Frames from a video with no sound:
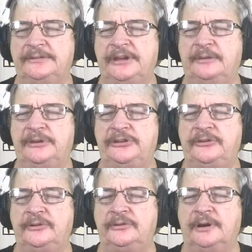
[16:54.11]
Tell me
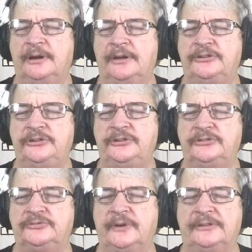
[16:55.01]
your New
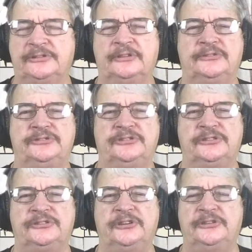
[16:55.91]
Year's
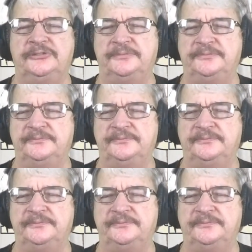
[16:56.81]
resolution too.